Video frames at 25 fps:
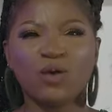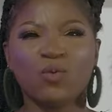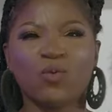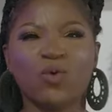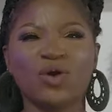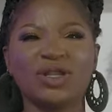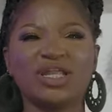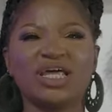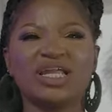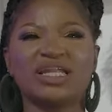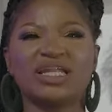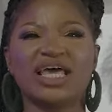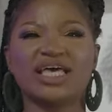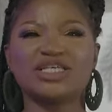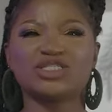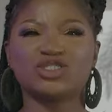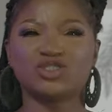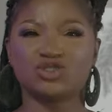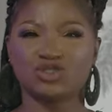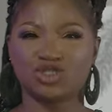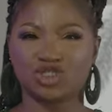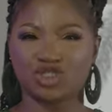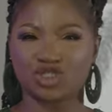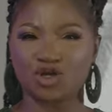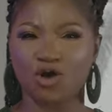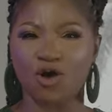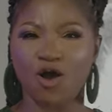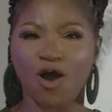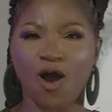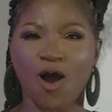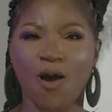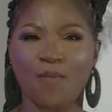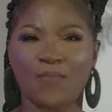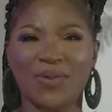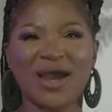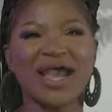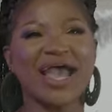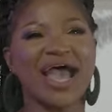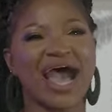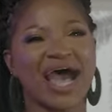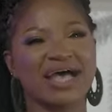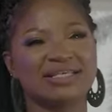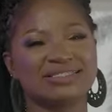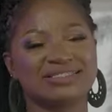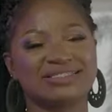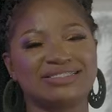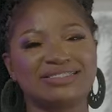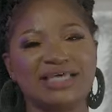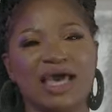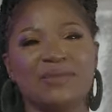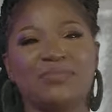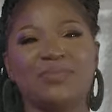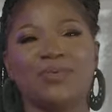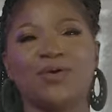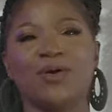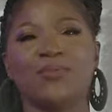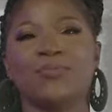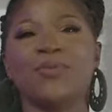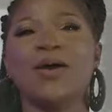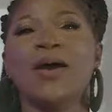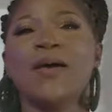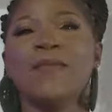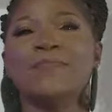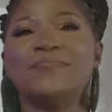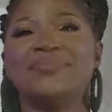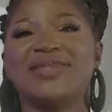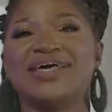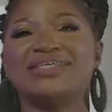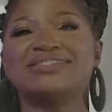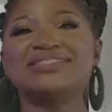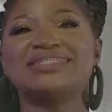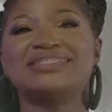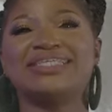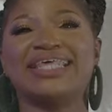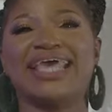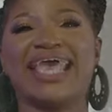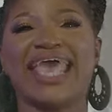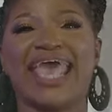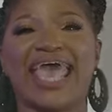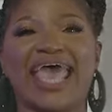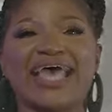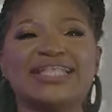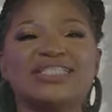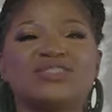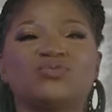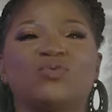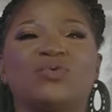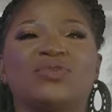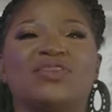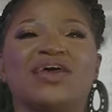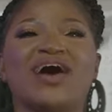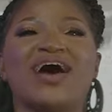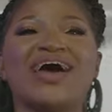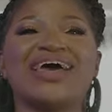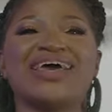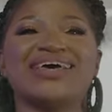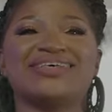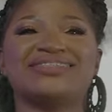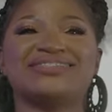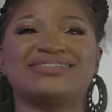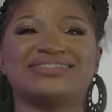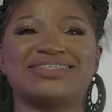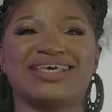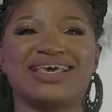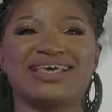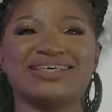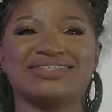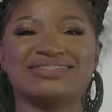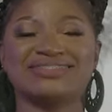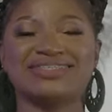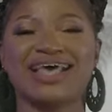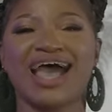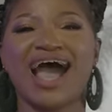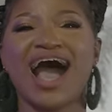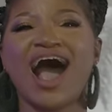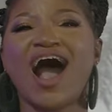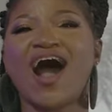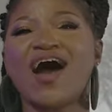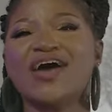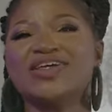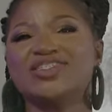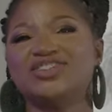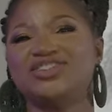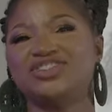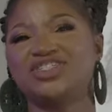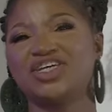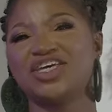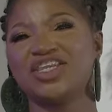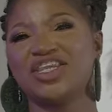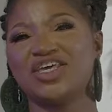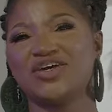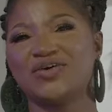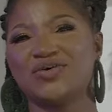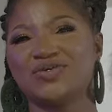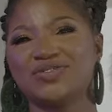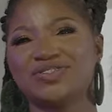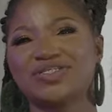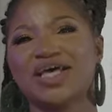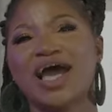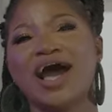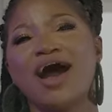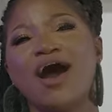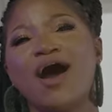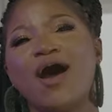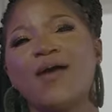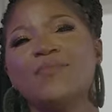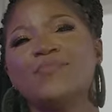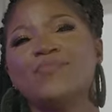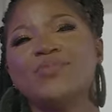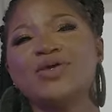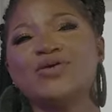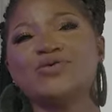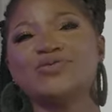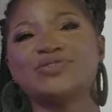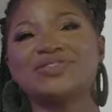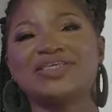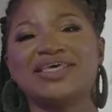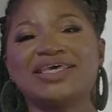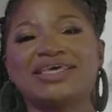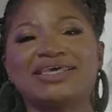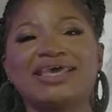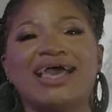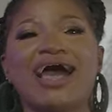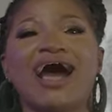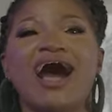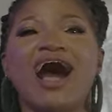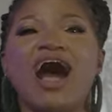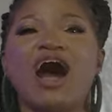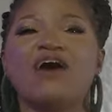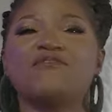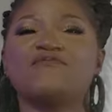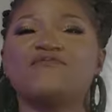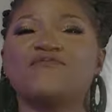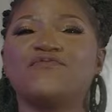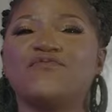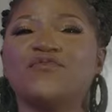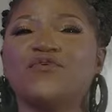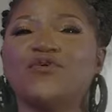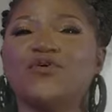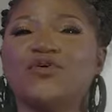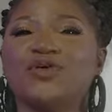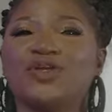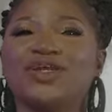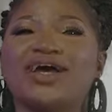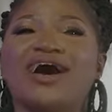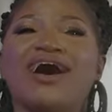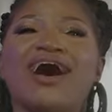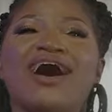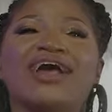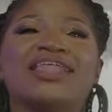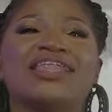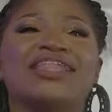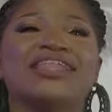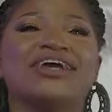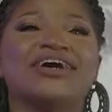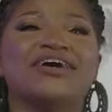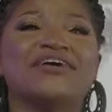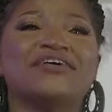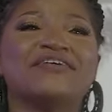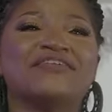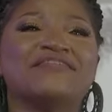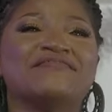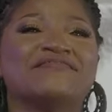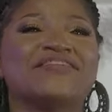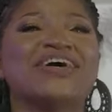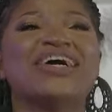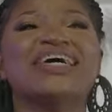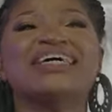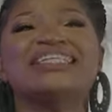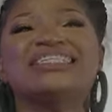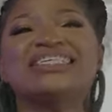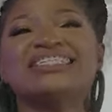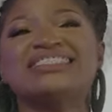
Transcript: willingness to show up and step up, blessing the earth with our essence, our genius, our music, our food, our love.